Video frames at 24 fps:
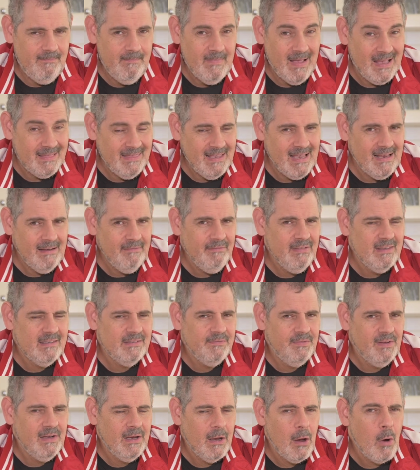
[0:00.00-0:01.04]
At the end of this
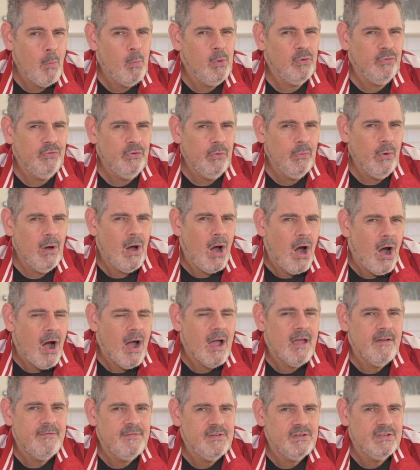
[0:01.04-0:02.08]
video, we'll do a
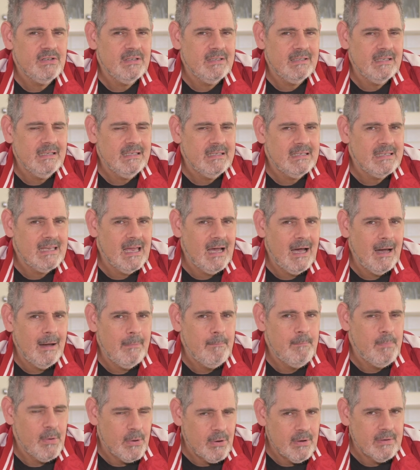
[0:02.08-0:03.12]
high efficiency star
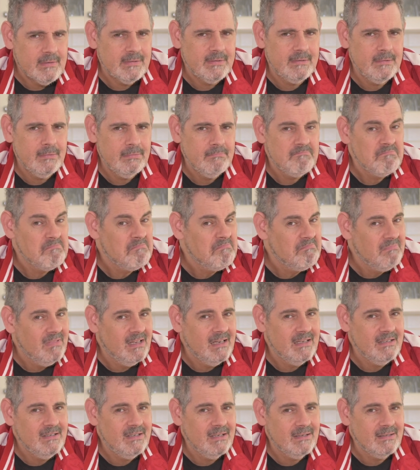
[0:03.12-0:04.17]
burst
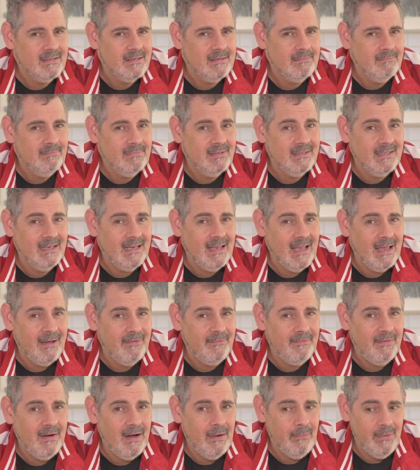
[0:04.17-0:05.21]
and just see how
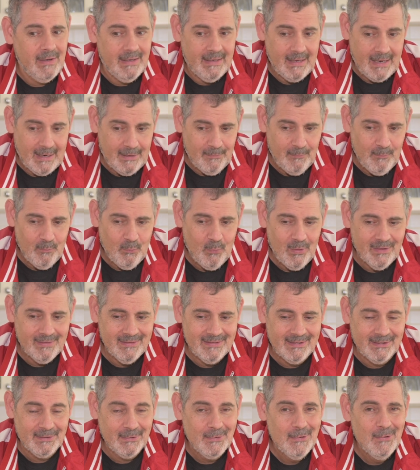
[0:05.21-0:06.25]
far we get
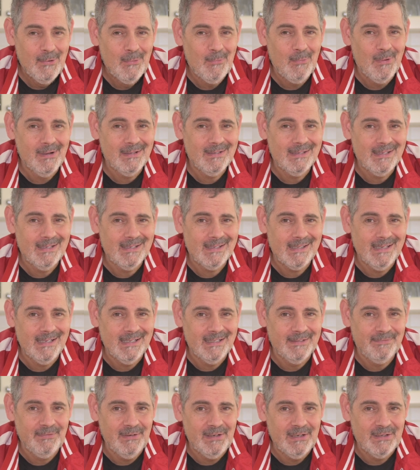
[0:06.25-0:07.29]
once this
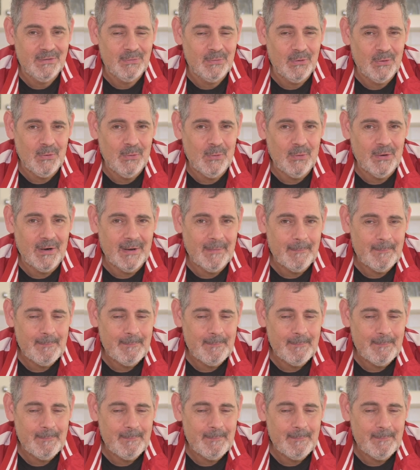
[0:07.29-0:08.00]
thing's finished recording.